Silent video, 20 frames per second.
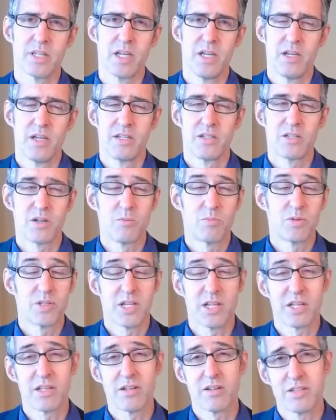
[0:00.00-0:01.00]
So I'm
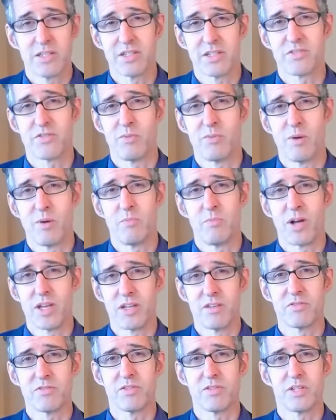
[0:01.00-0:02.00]
presenting all this from a
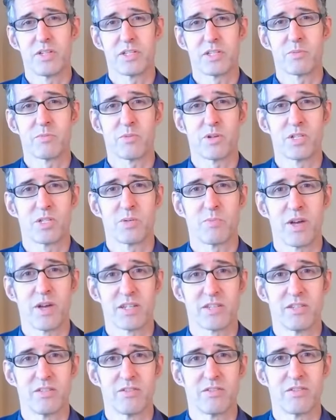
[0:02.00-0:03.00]
mindfulness
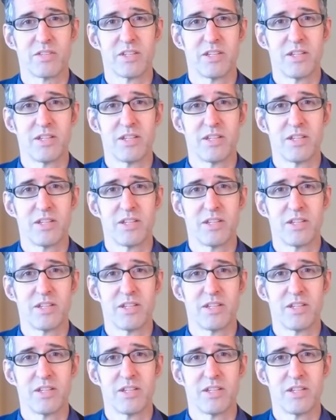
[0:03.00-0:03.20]
perspective.